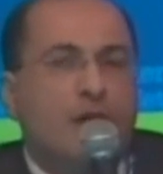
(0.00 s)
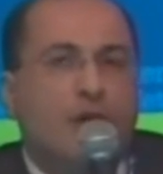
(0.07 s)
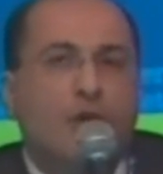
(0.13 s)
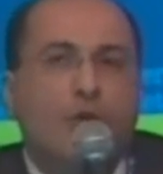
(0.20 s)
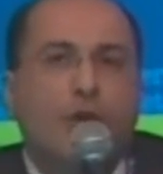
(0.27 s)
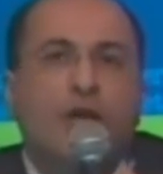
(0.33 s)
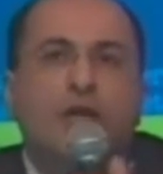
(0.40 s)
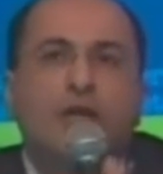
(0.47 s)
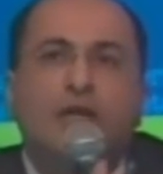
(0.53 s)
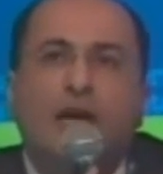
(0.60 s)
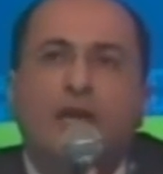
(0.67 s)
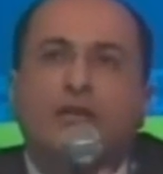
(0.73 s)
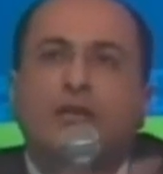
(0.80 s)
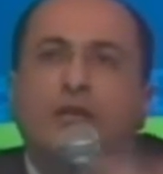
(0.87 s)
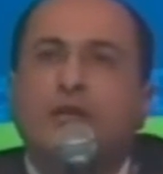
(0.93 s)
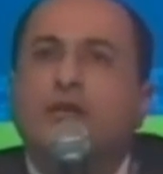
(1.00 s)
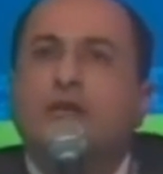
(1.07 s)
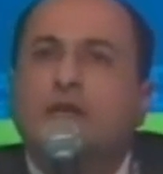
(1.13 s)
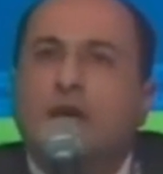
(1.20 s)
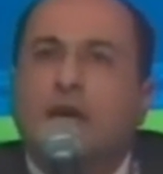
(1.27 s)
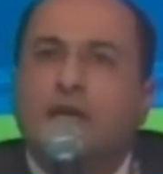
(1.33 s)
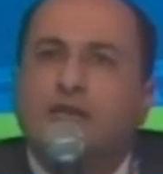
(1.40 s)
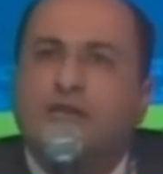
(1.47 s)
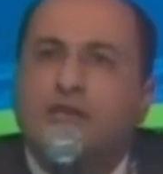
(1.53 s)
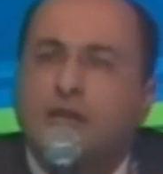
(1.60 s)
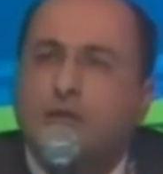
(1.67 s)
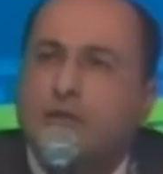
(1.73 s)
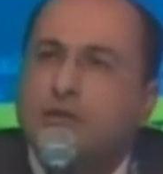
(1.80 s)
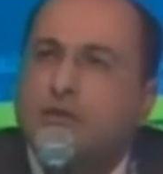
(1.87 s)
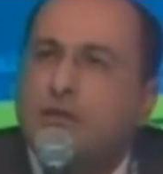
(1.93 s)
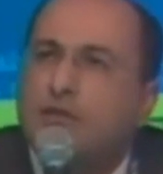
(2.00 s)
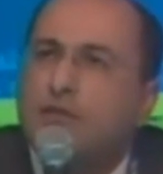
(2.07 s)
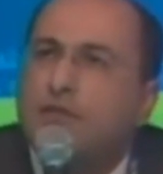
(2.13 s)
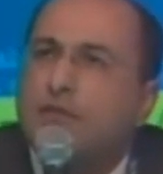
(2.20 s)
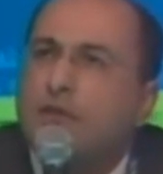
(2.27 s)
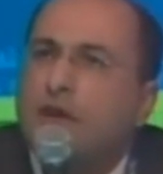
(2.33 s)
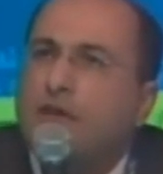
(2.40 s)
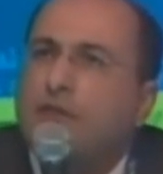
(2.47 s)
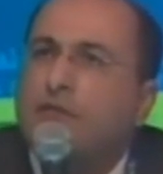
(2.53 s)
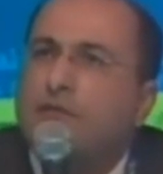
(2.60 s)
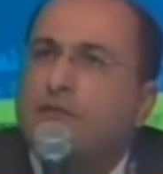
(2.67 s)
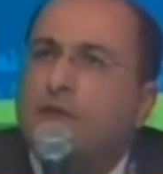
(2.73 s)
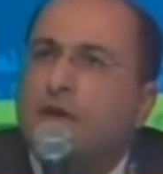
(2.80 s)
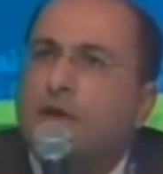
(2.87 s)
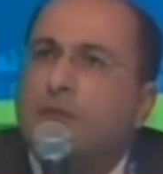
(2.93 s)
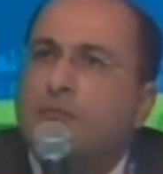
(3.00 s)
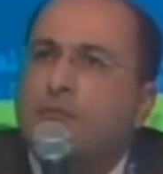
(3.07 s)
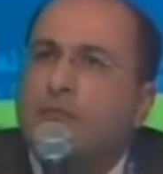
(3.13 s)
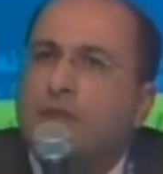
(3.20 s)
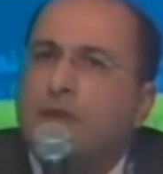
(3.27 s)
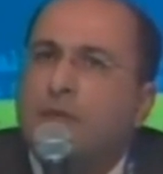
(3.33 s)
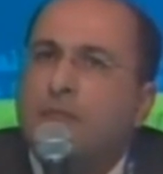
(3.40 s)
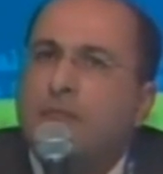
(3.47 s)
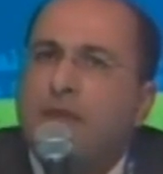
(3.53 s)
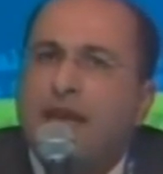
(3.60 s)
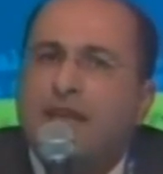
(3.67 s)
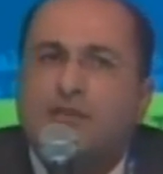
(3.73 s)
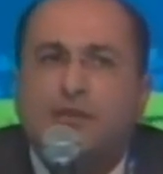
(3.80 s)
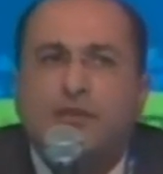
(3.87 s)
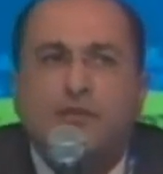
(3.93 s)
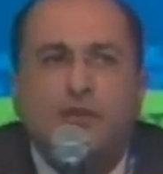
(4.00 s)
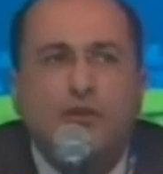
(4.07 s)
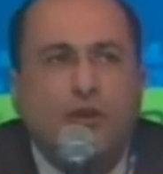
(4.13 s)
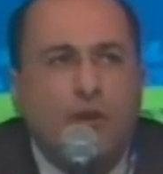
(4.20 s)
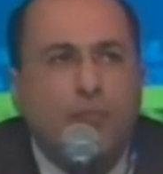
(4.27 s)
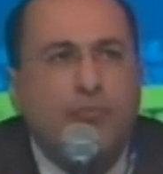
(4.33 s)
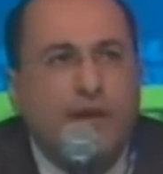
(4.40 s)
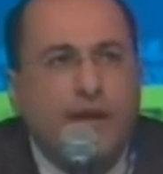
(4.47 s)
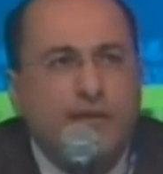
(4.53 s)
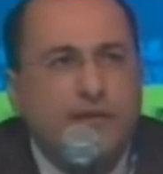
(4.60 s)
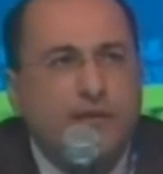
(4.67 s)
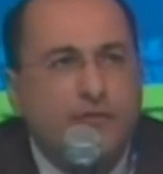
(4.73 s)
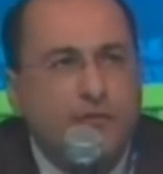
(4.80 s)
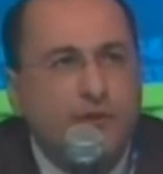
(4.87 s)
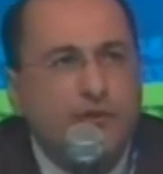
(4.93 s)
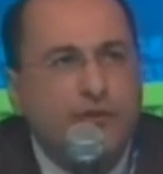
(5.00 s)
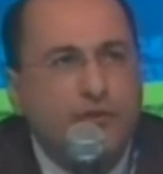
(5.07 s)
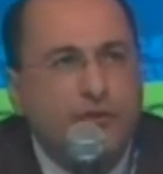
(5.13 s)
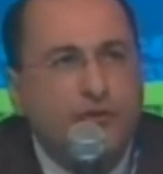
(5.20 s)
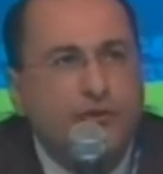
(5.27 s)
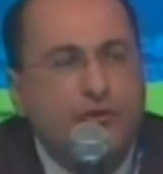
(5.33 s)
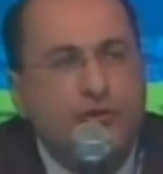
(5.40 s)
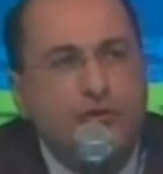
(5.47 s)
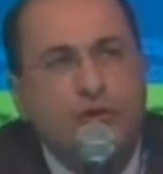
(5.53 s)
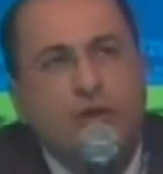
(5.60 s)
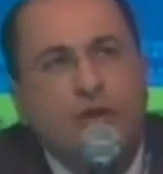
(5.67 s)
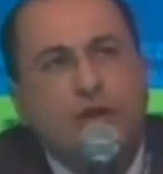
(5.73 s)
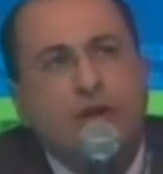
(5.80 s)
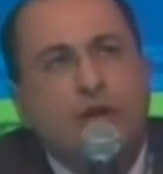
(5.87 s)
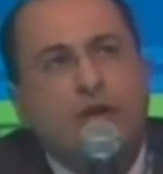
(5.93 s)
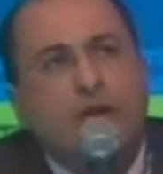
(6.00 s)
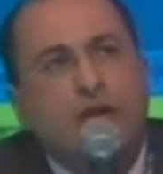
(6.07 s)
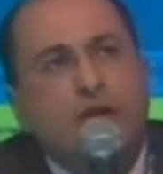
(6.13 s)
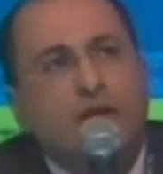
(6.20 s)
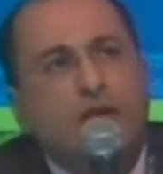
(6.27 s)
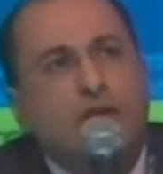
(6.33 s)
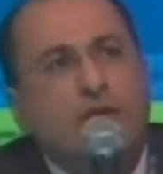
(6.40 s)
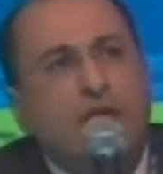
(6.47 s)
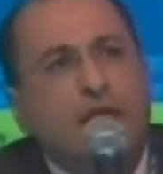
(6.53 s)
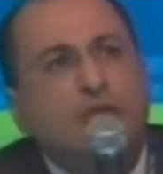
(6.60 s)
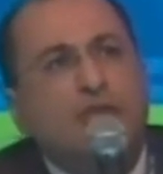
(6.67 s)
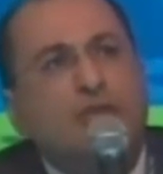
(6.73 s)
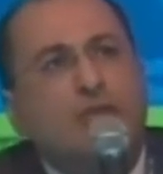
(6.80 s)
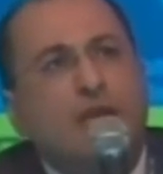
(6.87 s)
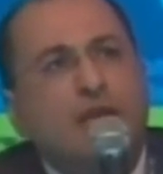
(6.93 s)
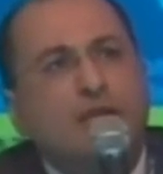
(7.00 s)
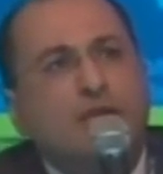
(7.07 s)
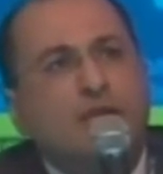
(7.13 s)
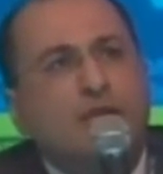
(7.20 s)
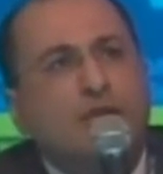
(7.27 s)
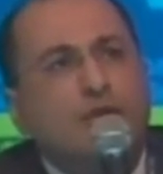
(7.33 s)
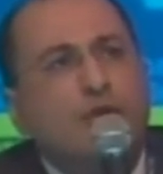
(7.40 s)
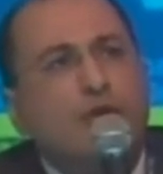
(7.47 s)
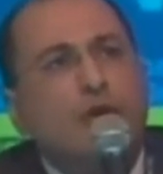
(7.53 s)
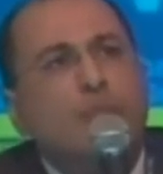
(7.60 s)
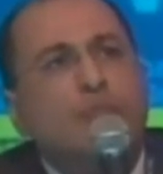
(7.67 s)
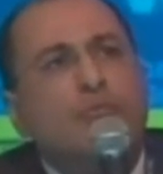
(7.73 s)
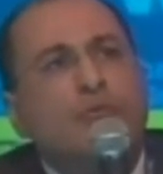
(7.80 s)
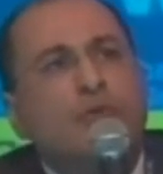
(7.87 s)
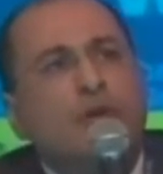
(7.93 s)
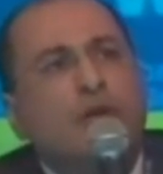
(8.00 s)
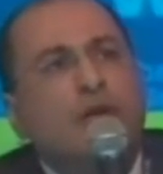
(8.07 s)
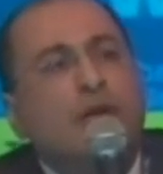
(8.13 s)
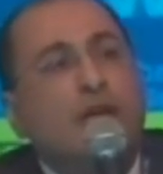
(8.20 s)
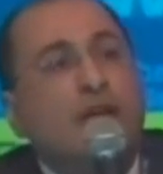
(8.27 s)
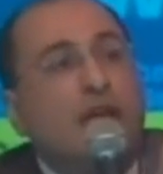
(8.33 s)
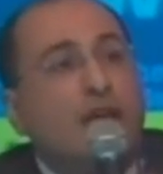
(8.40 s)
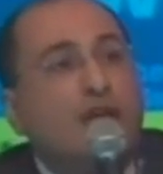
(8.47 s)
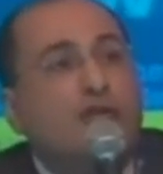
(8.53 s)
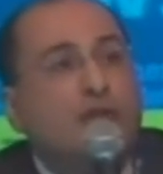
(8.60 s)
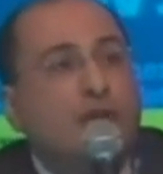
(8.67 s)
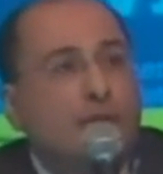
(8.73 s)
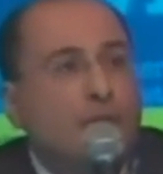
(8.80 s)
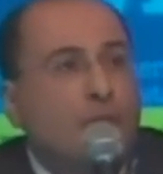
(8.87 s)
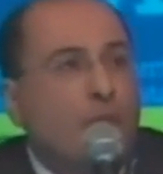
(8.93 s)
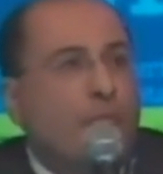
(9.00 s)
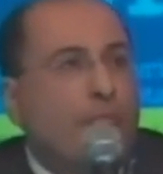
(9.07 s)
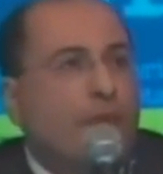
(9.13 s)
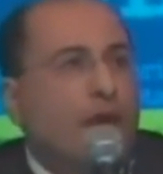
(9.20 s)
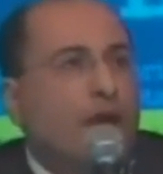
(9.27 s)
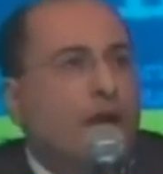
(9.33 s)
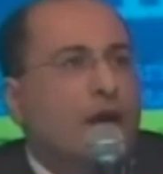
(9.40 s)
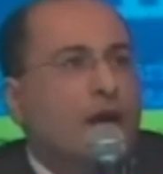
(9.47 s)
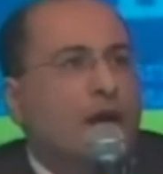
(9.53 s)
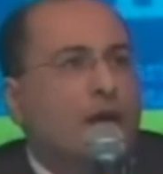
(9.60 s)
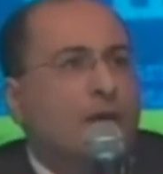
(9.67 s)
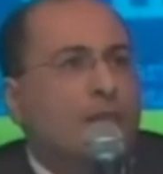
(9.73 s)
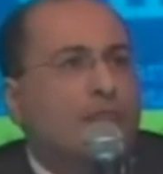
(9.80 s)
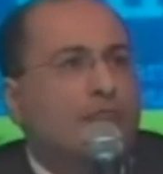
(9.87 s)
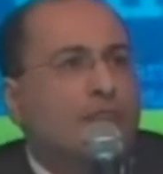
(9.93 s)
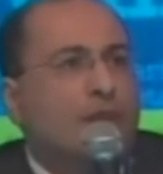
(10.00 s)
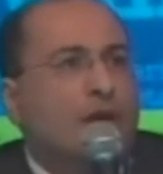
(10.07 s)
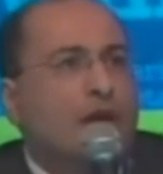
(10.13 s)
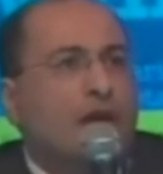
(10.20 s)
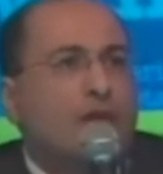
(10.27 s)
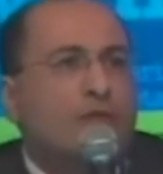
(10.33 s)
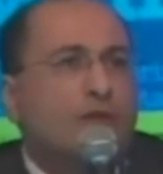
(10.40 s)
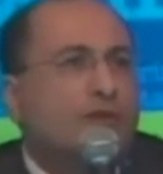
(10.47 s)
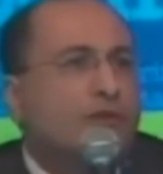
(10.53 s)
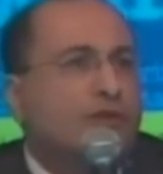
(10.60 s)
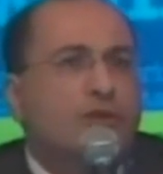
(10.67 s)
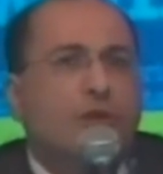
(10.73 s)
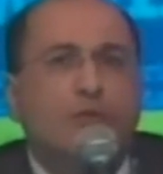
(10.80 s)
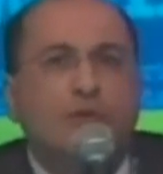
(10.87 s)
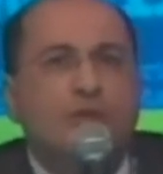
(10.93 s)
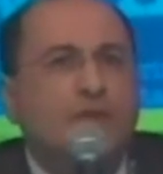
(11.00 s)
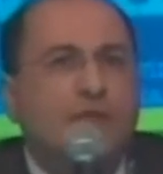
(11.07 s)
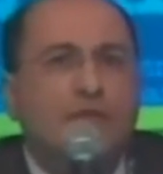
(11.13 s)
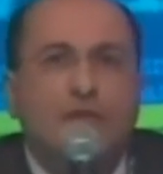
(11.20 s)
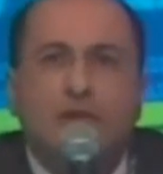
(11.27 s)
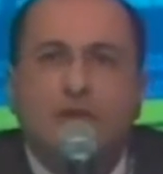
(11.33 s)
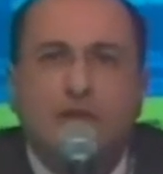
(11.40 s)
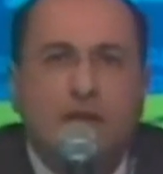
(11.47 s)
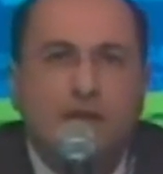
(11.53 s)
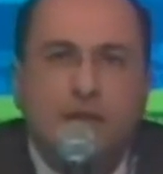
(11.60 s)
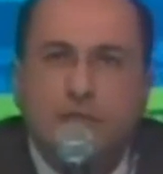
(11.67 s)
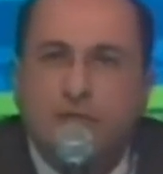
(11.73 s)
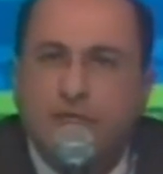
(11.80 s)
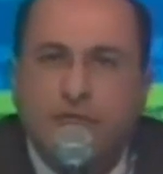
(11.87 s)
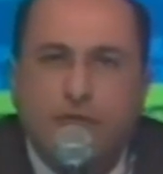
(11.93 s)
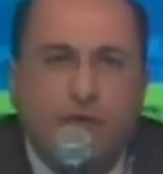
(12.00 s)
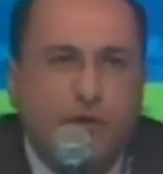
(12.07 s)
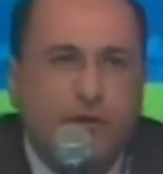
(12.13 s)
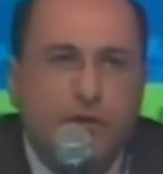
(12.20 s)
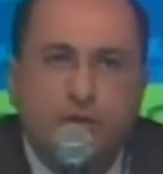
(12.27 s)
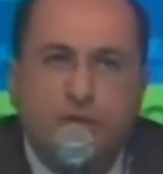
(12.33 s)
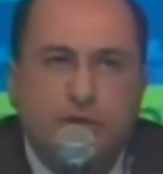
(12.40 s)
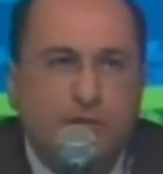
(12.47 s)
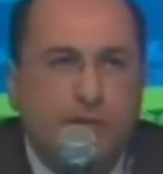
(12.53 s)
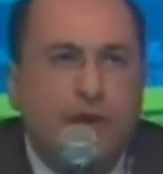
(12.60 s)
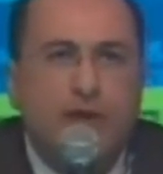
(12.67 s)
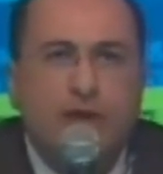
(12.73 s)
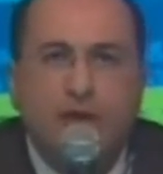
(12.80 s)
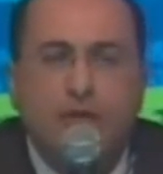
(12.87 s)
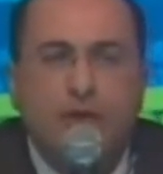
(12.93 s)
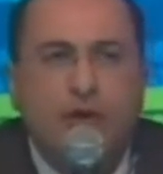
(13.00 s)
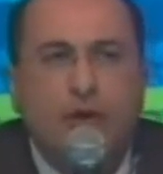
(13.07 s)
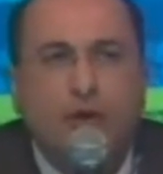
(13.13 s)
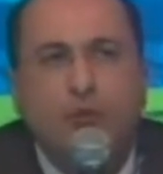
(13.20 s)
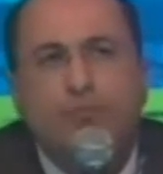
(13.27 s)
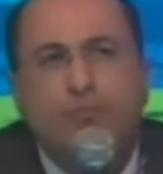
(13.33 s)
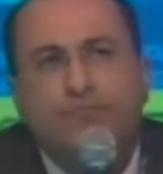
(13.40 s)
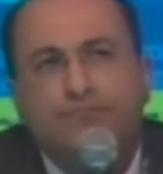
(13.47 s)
We conducted a series of massive and comprehensive research in the United States, in Europe, in Asia, the kind of research that was never conducted before. This was about a year ago.